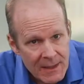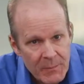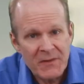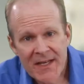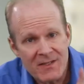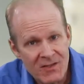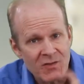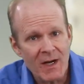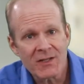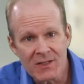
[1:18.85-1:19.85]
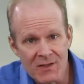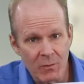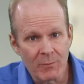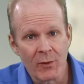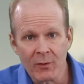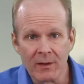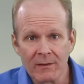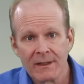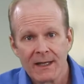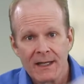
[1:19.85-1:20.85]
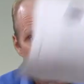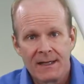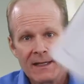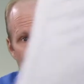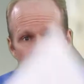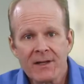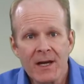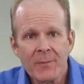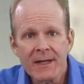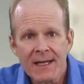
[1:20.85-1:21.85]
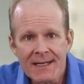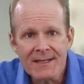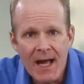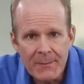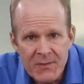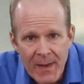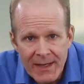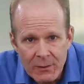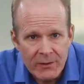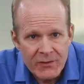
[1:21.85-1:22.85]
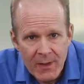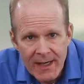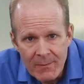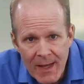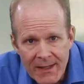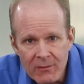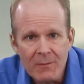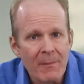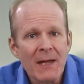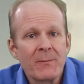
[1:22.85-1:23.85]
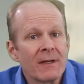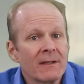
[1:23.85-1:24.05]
But these instructions were brutal. If your company has an ops manual or training manual, it might be a